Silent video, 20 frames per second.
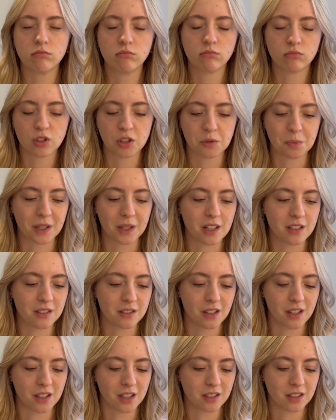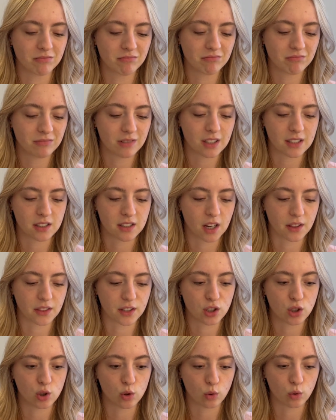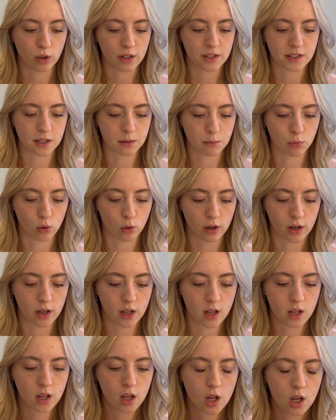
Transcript: just because like that's nothing too crazy important.